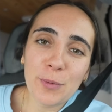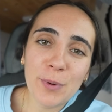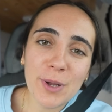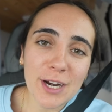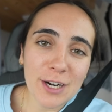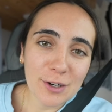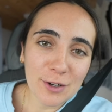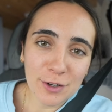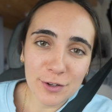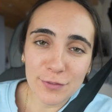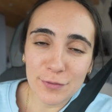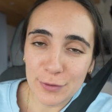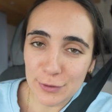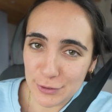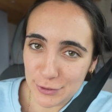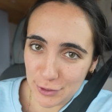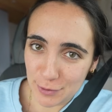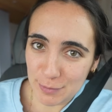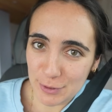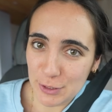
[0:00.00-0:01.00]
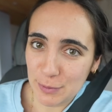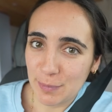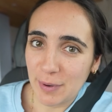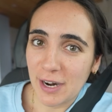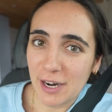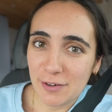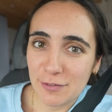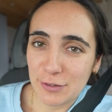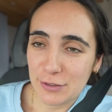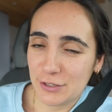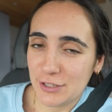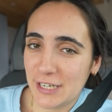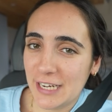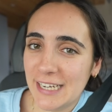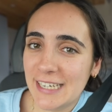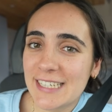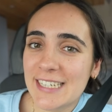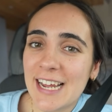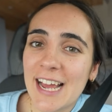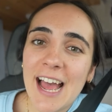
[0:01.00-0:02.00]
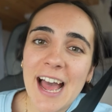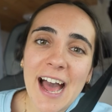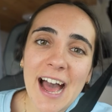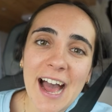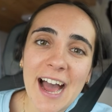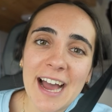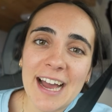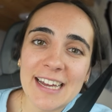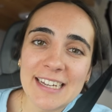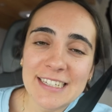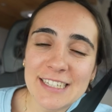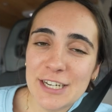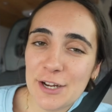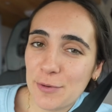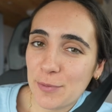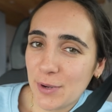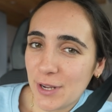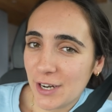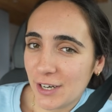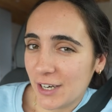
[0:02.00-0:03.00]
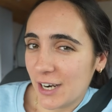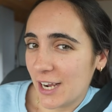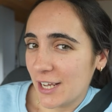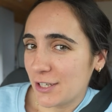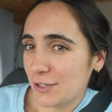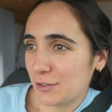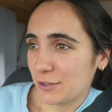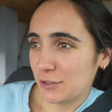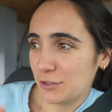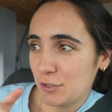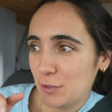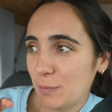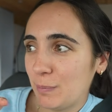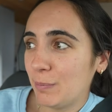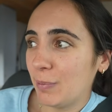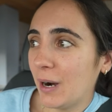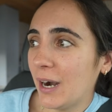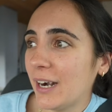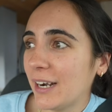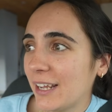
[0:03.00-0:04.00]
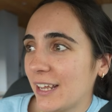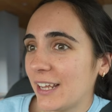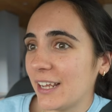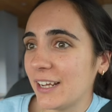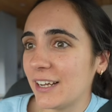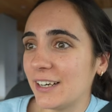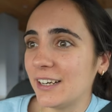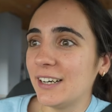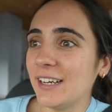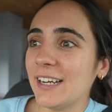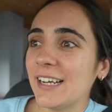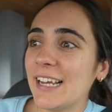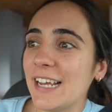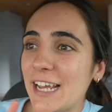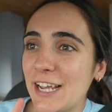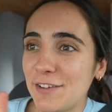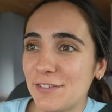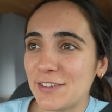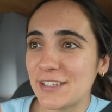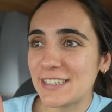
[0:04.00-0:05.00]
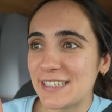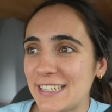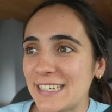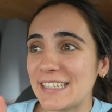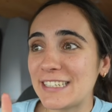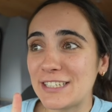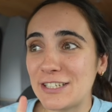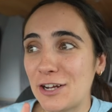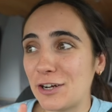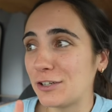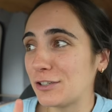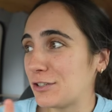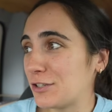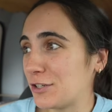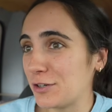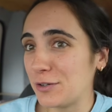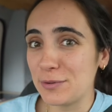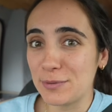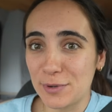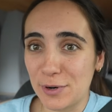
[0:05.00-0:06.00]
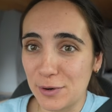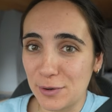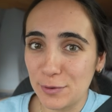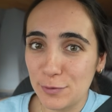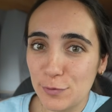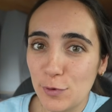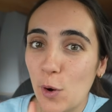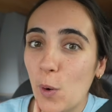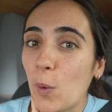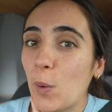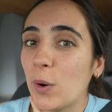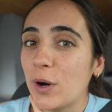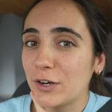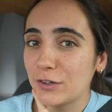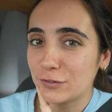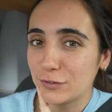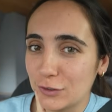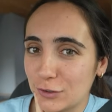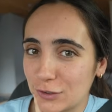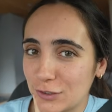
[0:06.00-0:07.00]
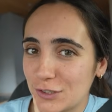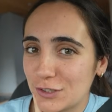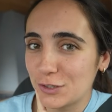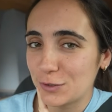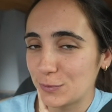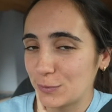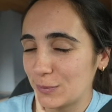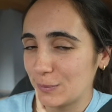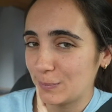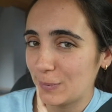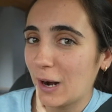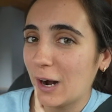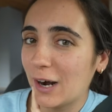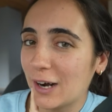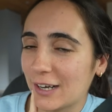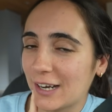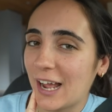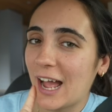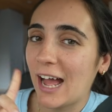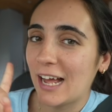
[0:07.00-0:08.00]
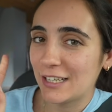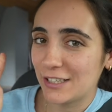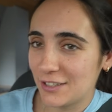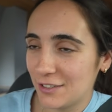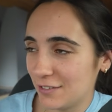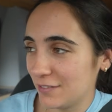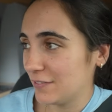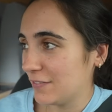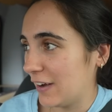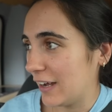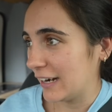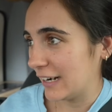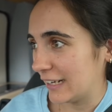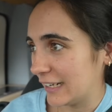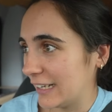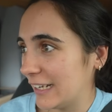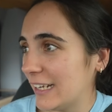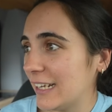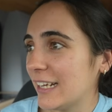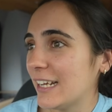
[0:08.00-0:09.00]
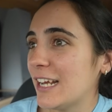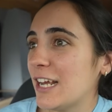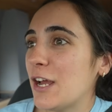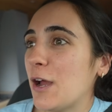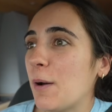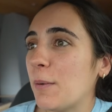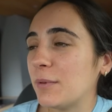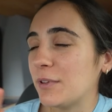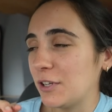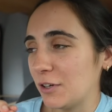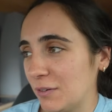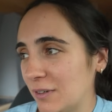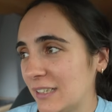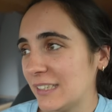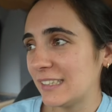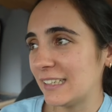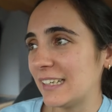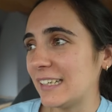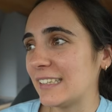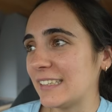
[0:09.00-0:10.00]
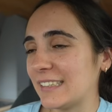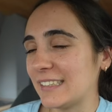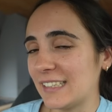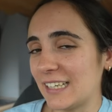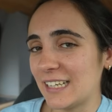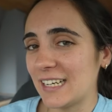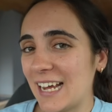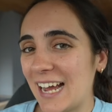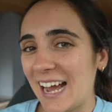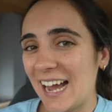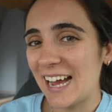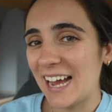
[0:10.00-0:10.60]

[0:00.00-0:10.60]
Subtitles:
we are looking for somewhere to park for tonight, and we are either going to park here if the sea is not too rough, or if not, we'll park at Downings. The only thing is that